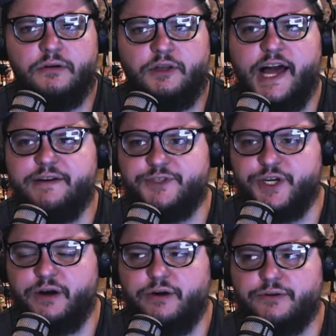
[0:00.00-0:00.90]
live
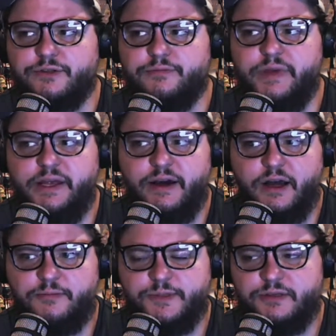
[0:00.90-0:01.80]
shows or
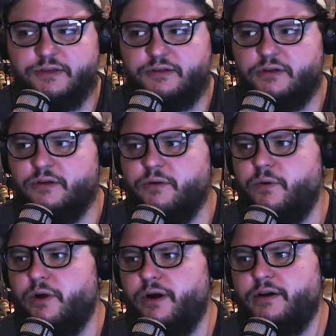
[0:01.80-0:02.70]
meetups
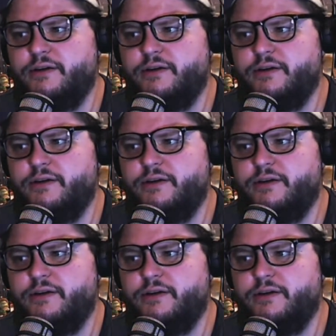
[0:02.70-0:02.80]
or